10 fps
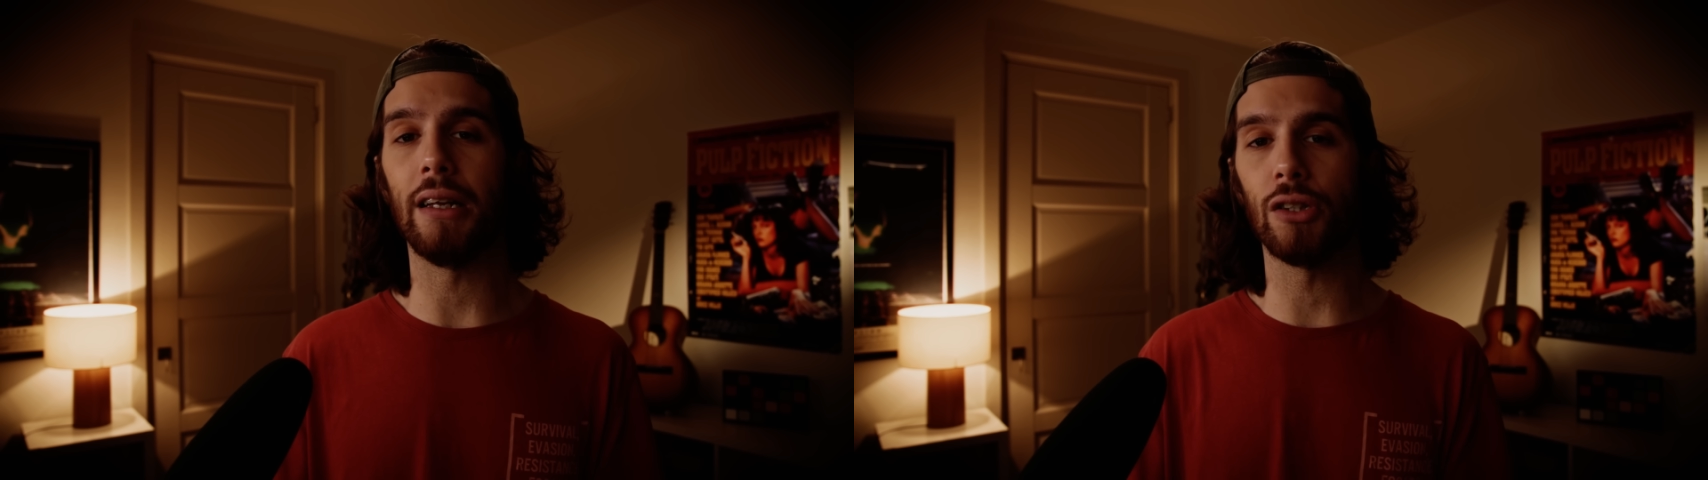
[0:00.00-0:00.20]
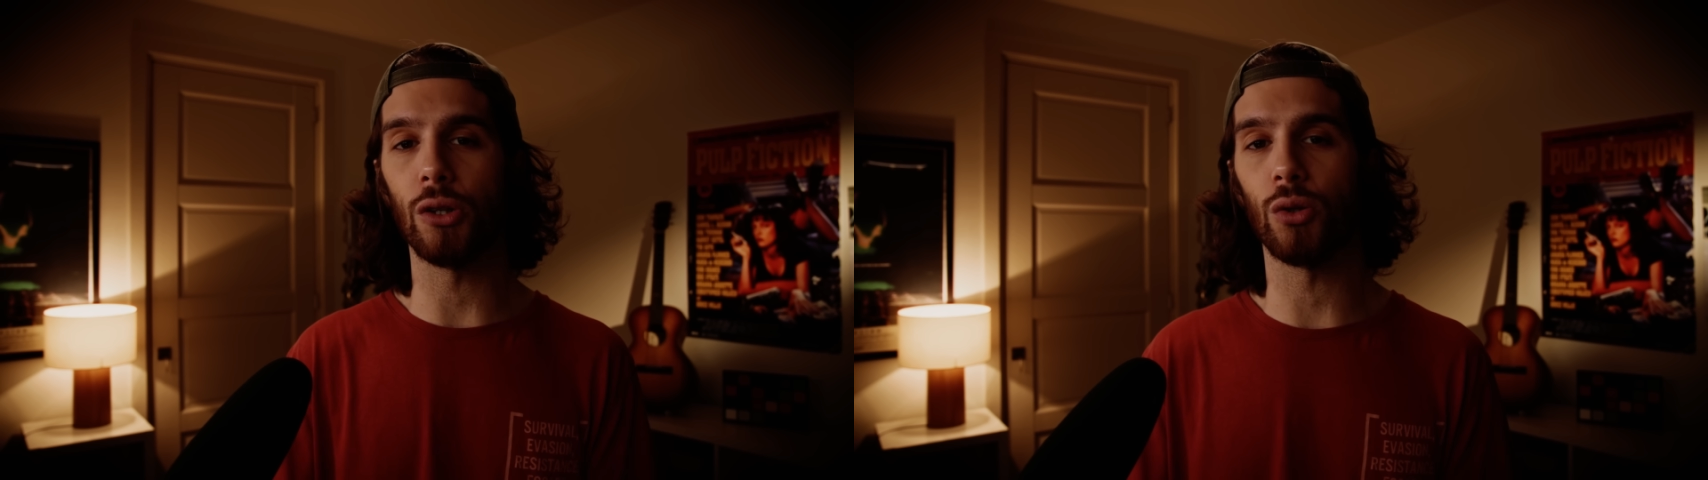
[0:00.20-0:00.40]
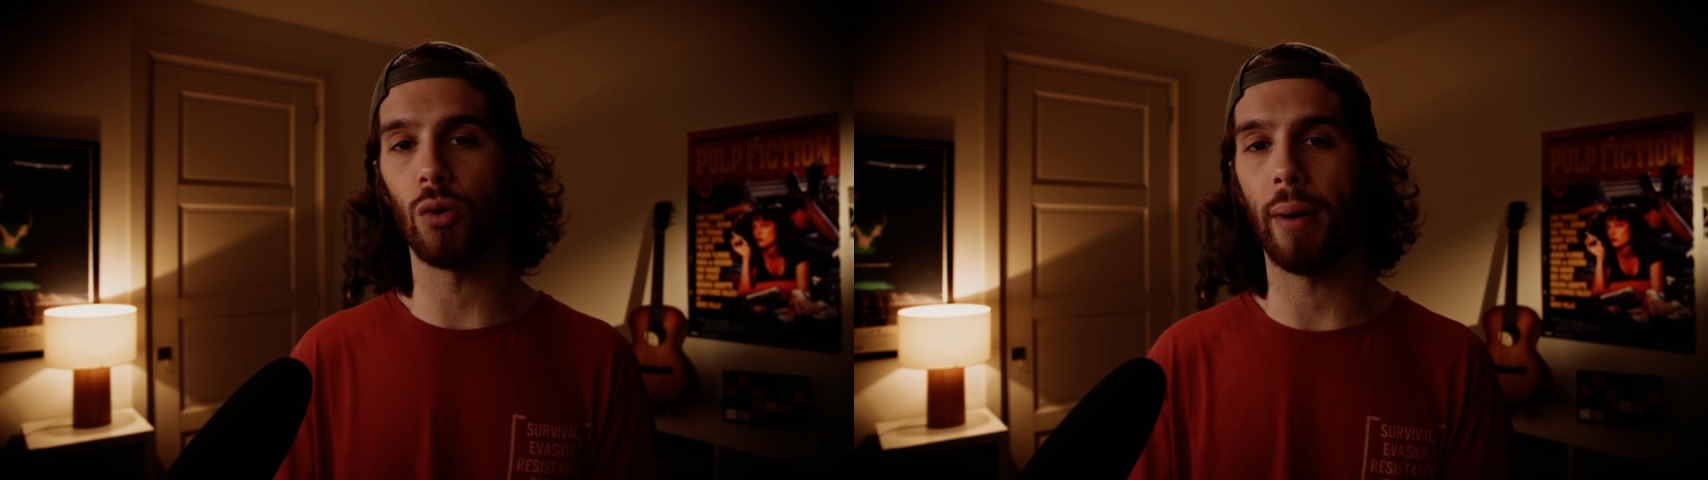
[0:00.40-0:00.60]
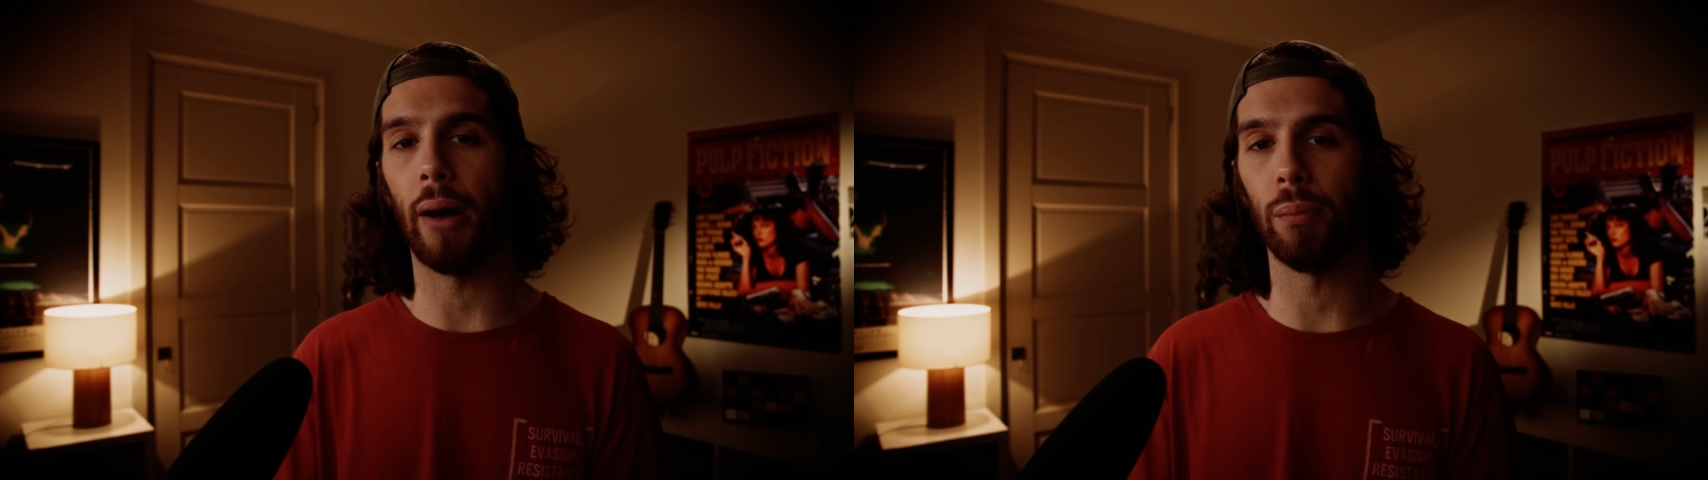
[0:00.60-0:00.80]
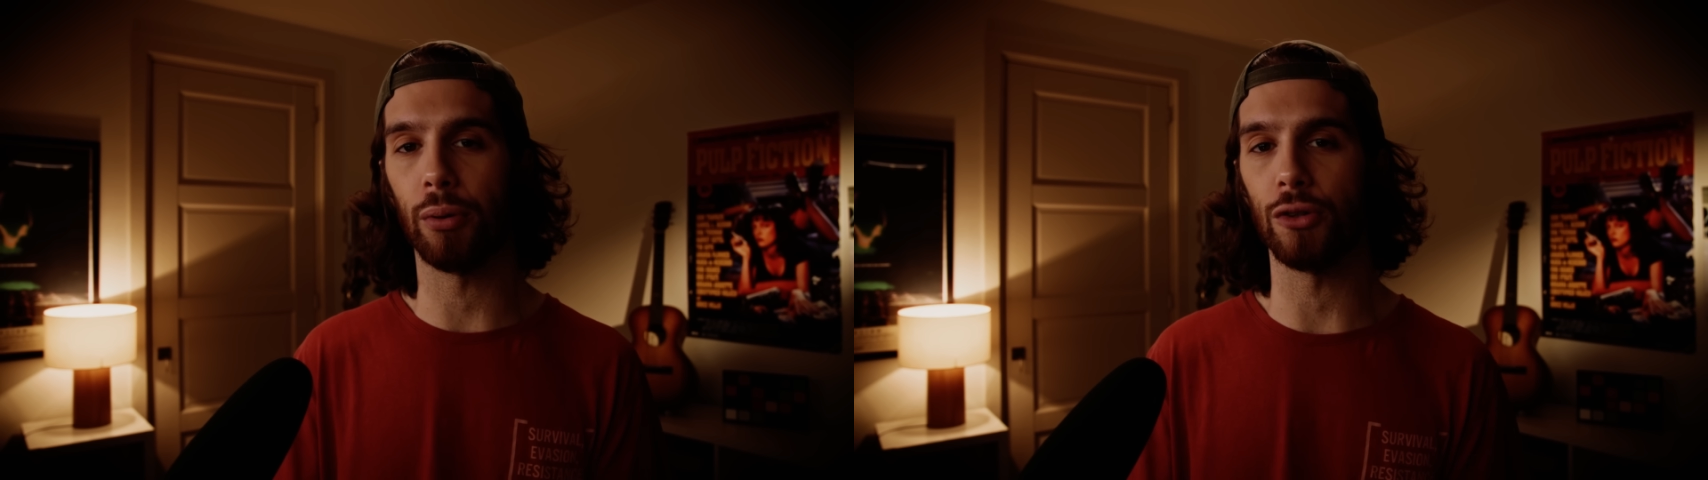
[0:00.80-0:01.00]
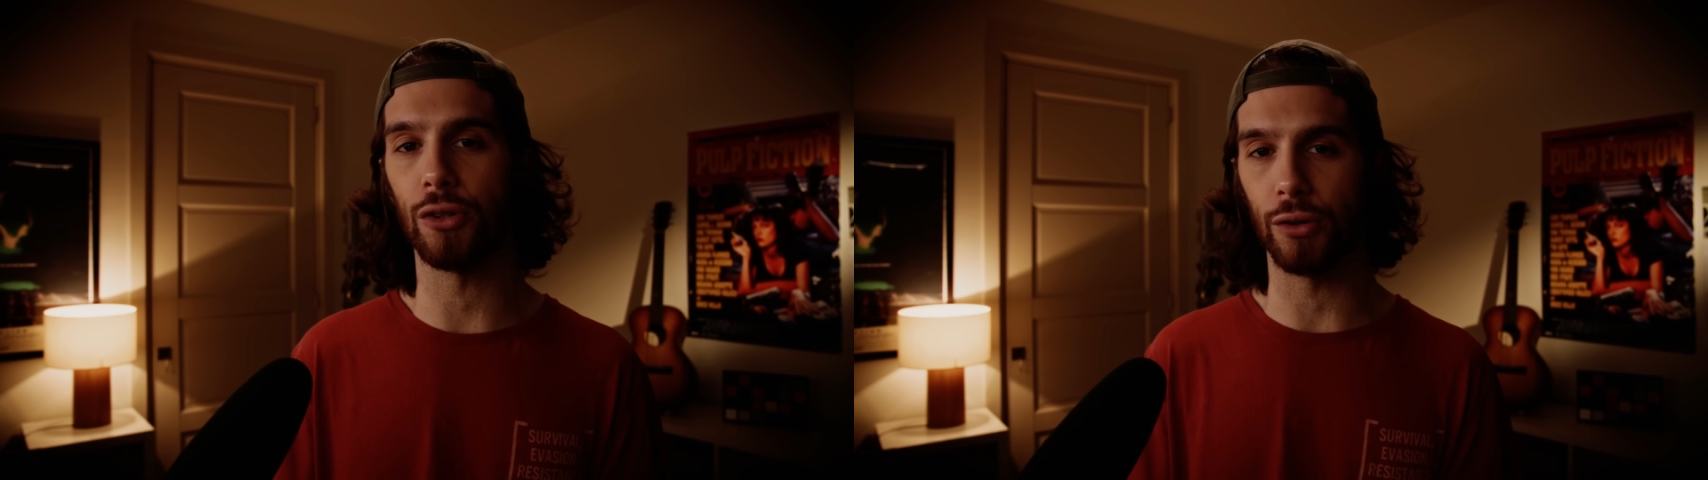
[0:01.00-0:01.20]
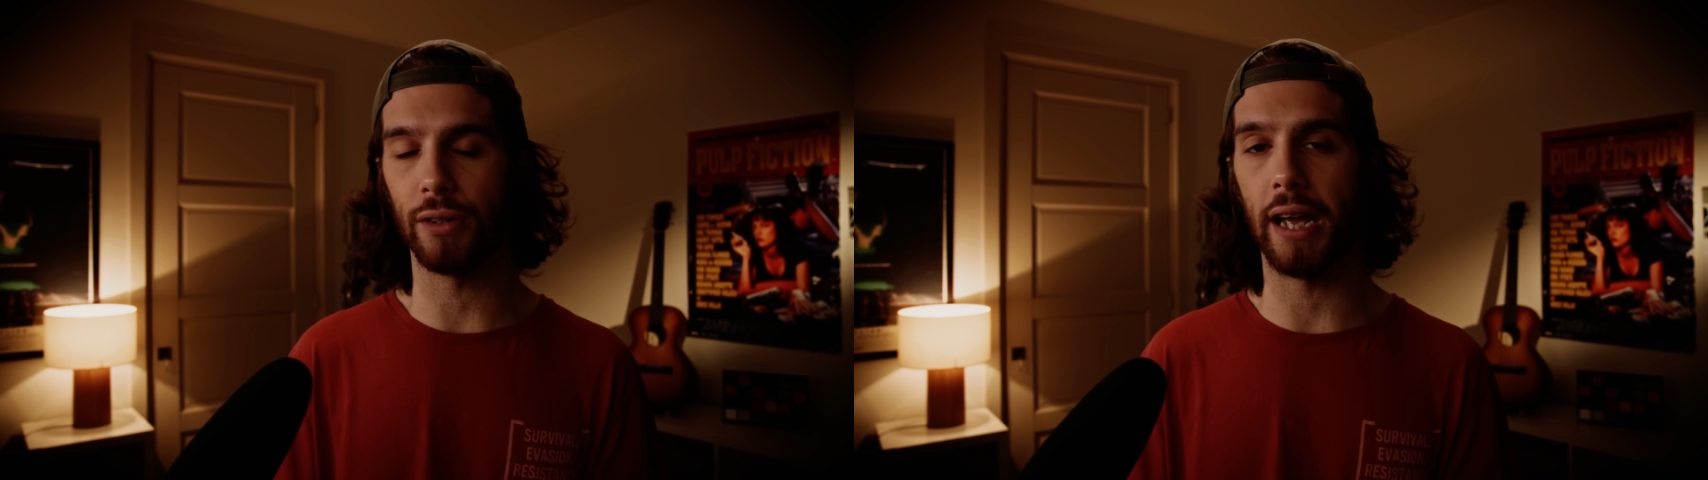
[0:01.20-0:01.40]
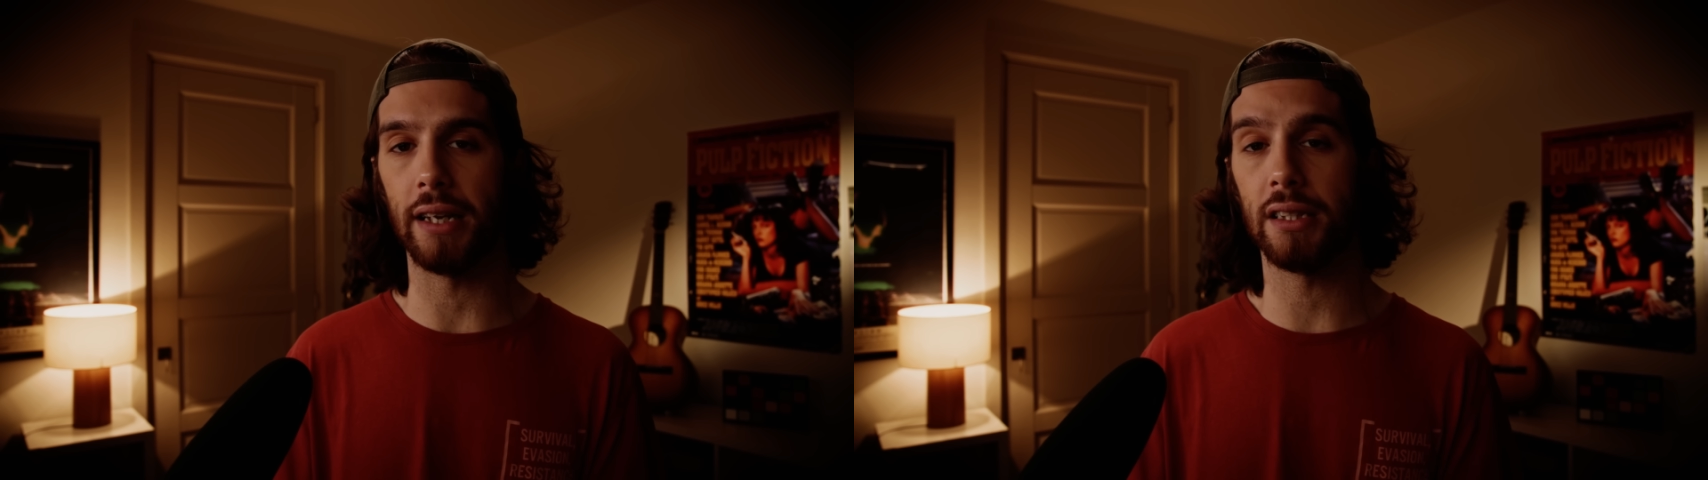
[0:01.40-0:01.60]
it's also about personal
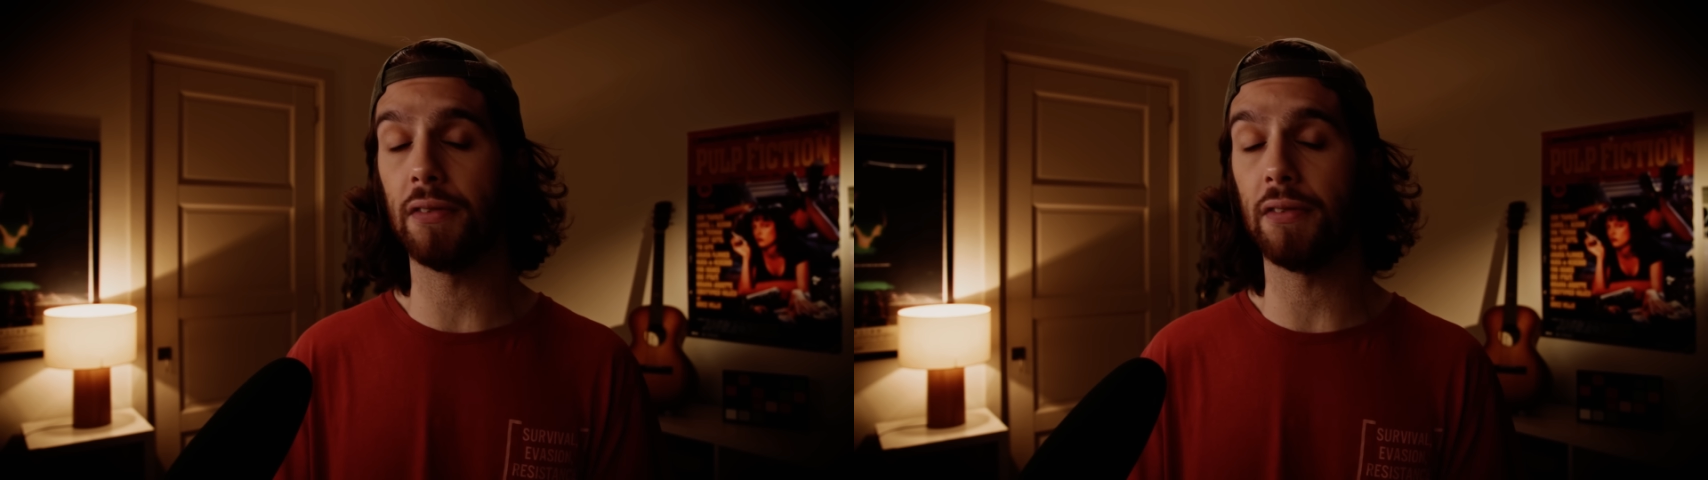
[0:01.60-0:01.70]
taste.